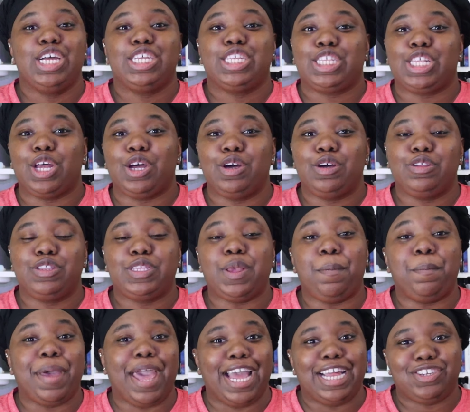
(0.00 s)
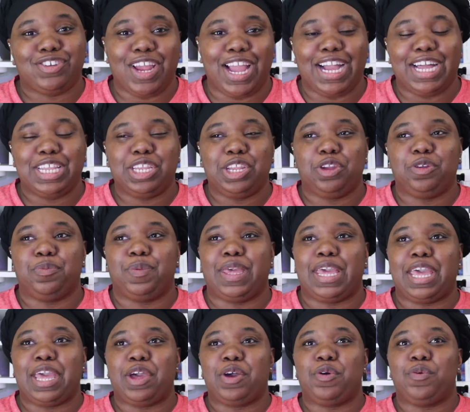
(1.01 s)
So to backtrack a little
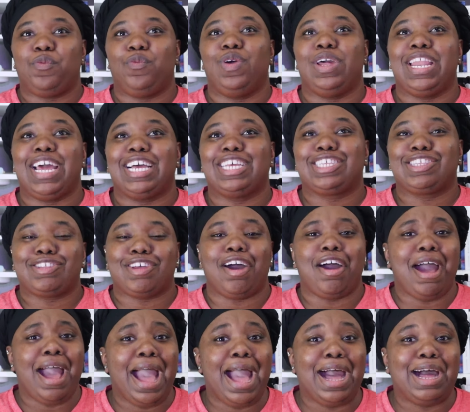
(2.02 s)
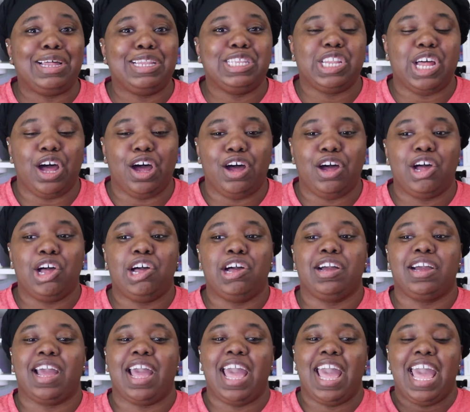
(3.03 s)
bit, when I saw how
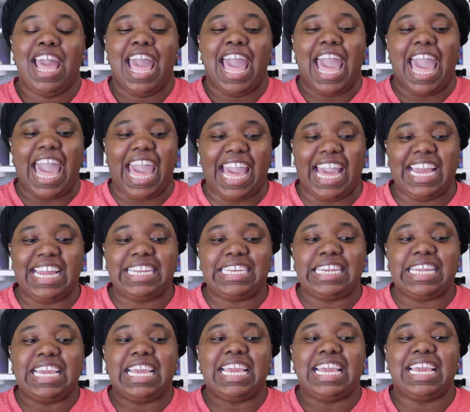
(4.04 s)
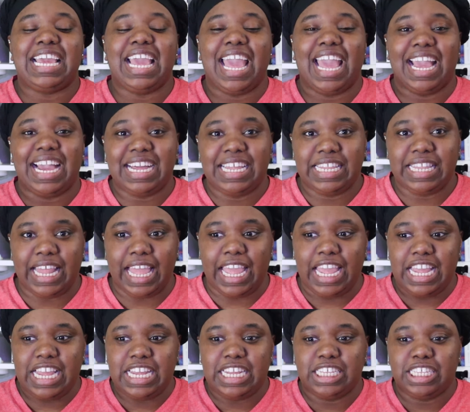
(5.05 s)
long AD and
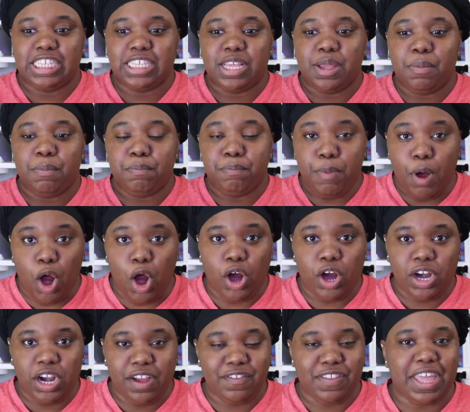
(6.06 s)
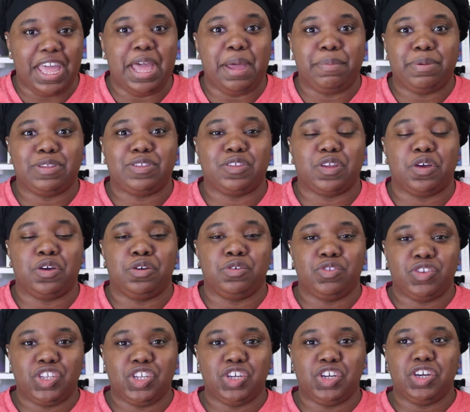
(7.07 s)
Clay's part of the
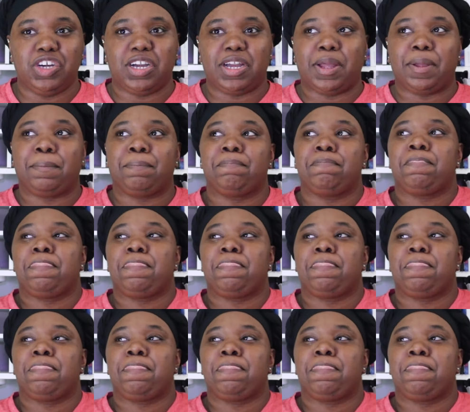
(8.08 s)
episode took,